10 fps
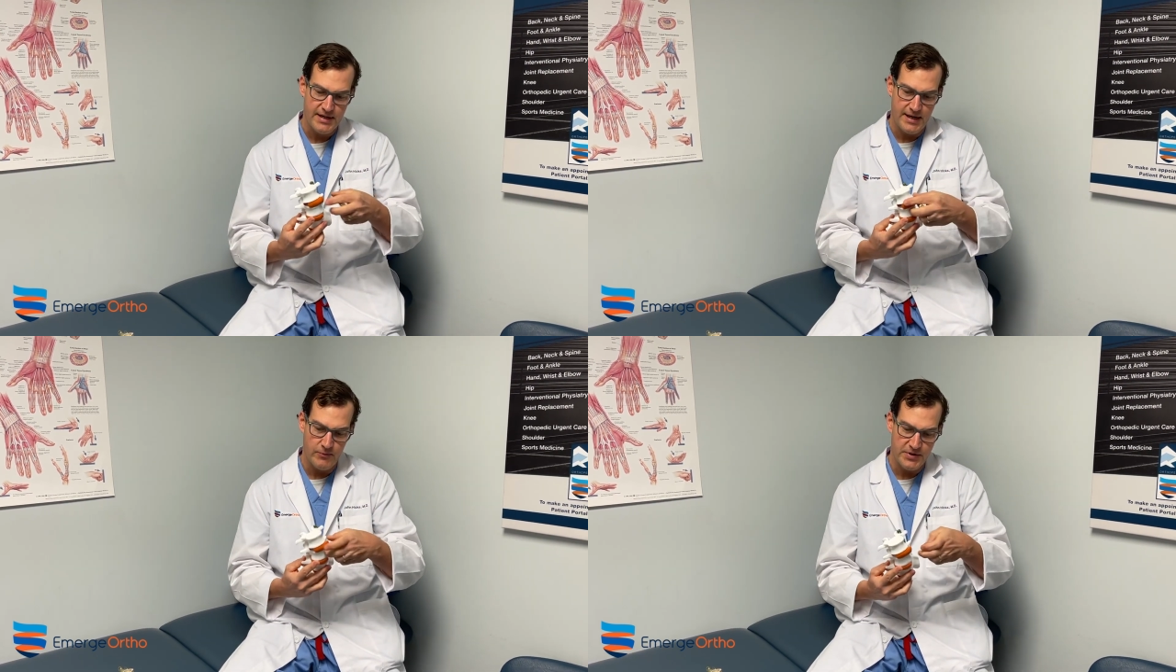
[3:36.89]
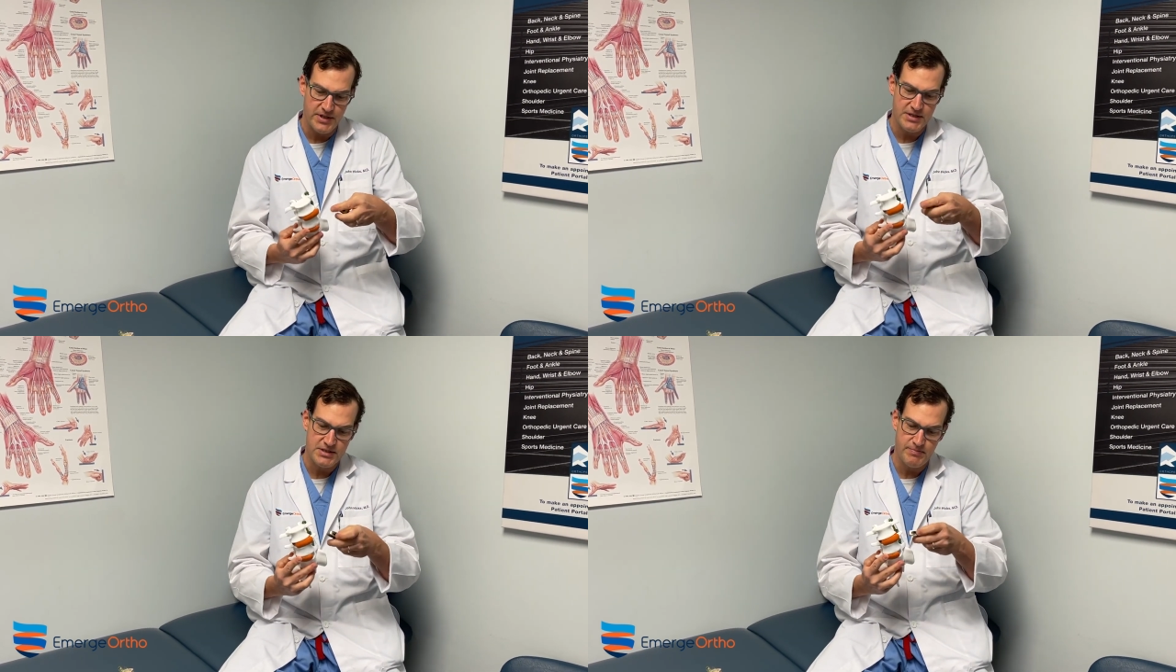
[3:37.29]
and when
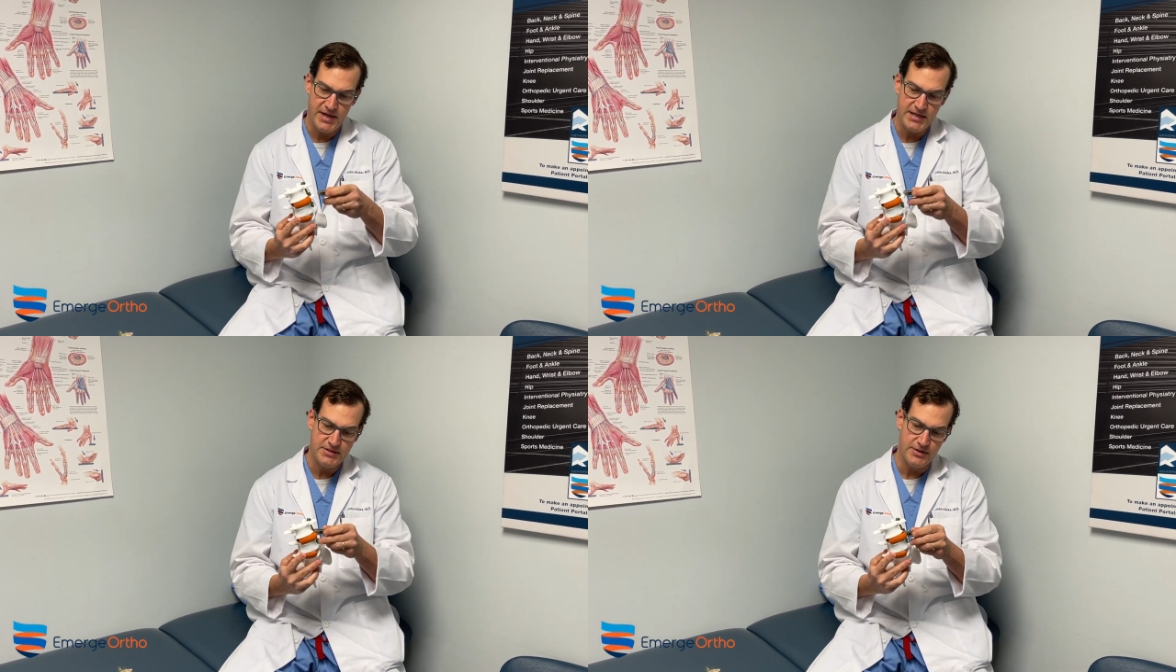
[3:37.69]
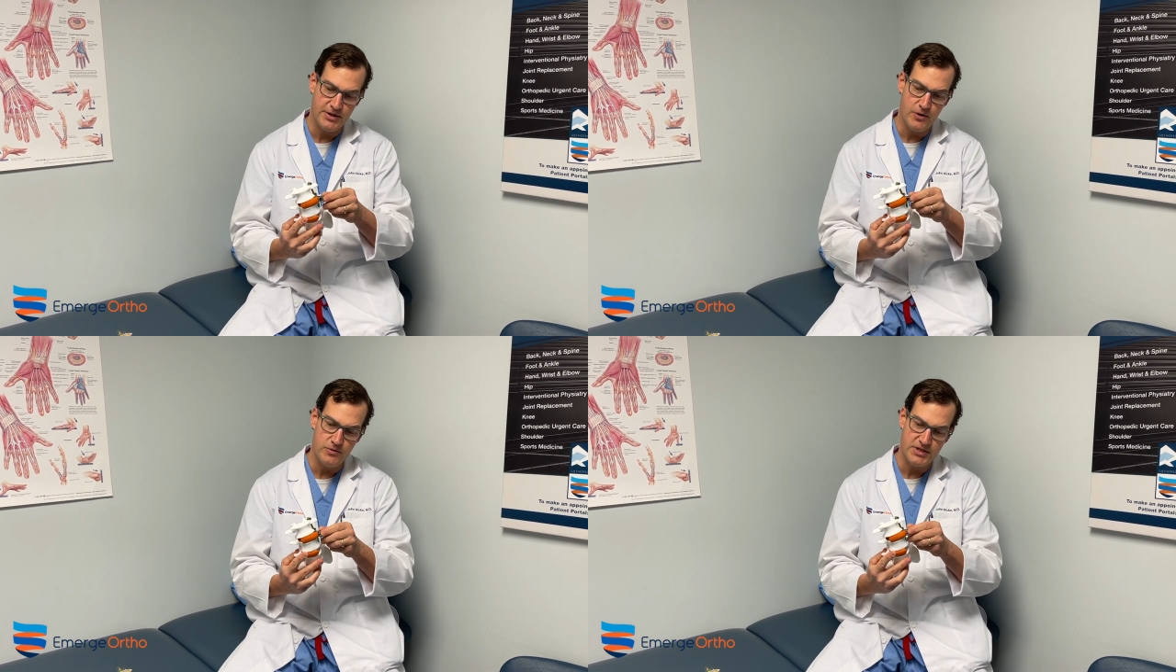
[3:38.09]
this spacer
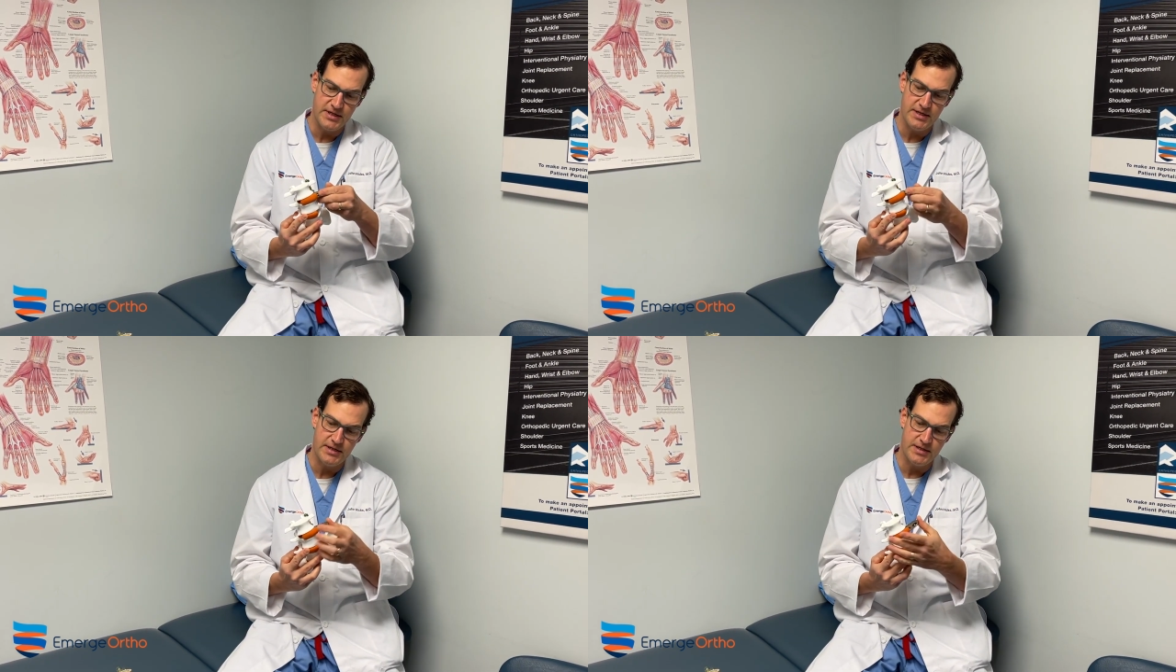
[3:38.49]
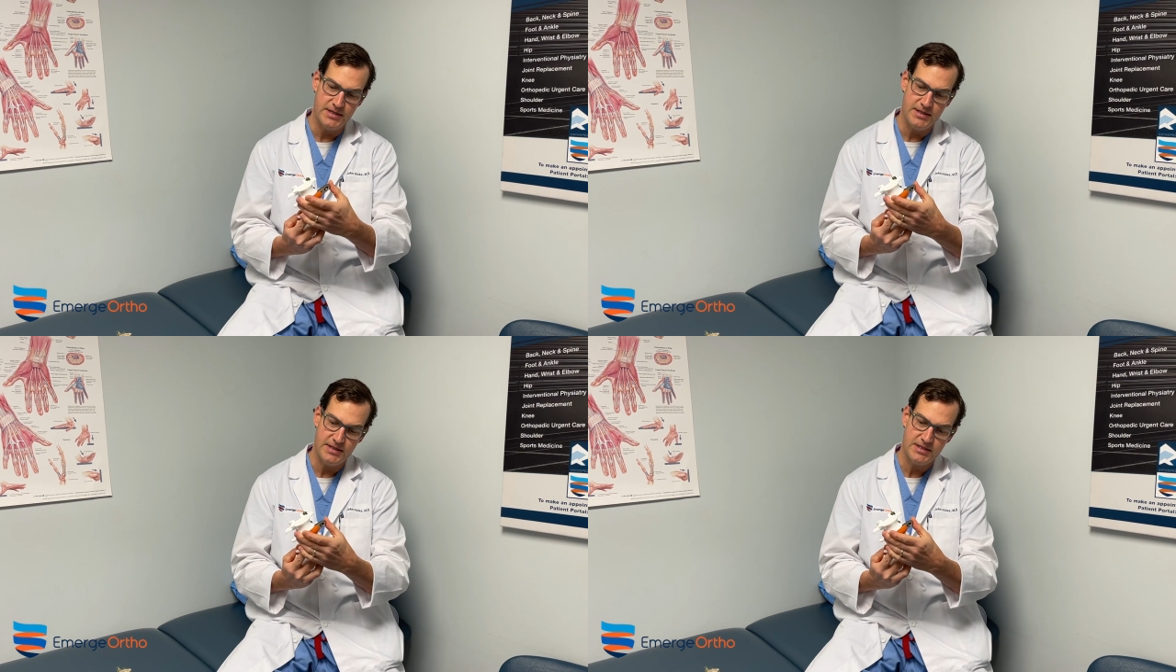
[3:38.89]
goes into the
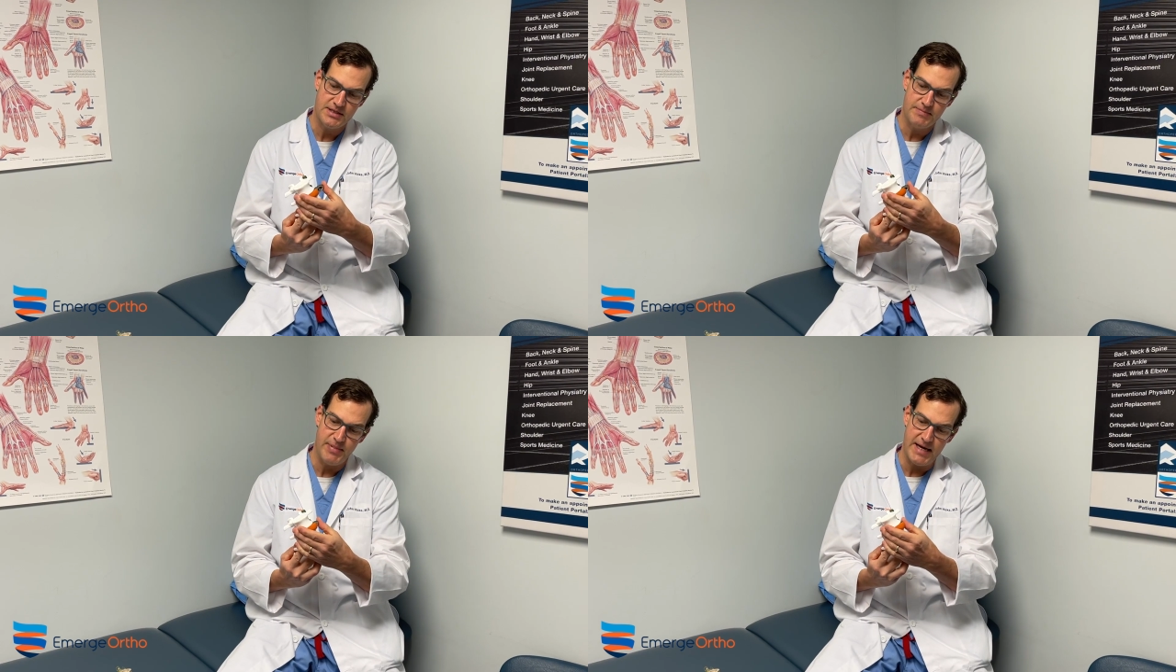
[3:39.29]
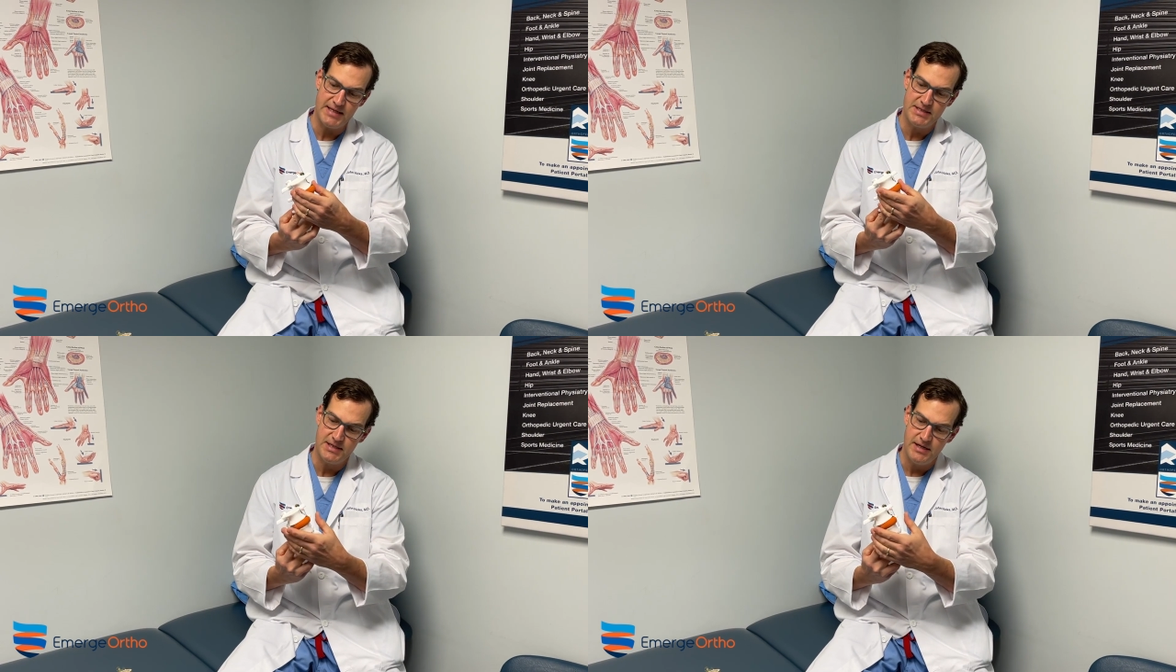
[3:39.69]
disc
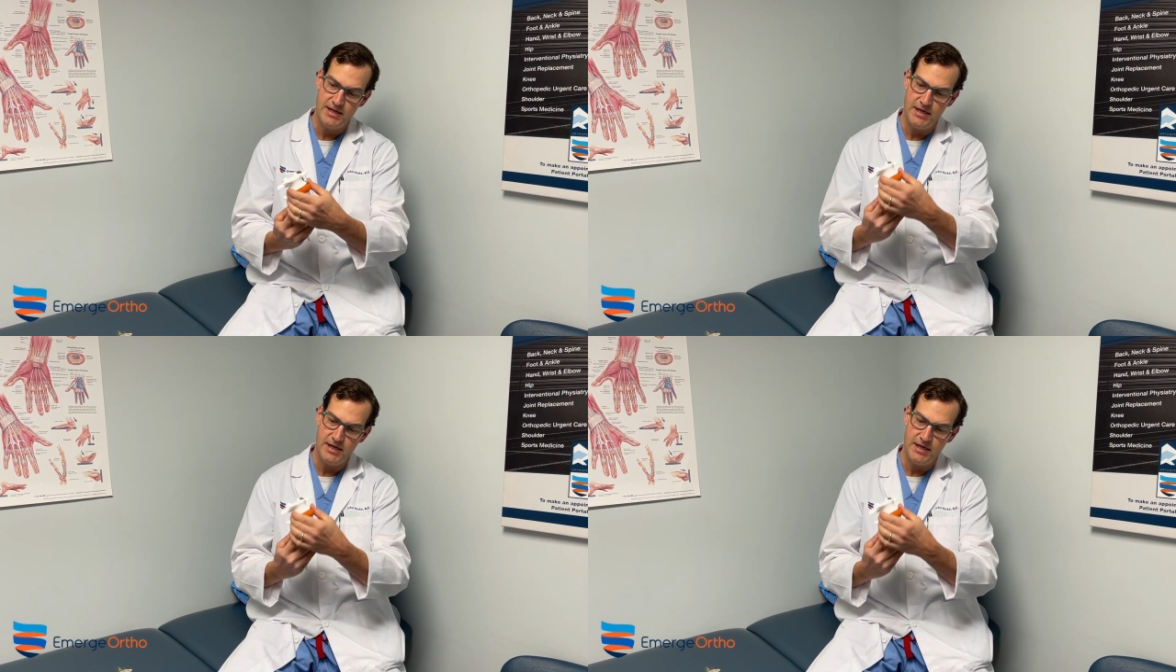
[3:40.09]
space,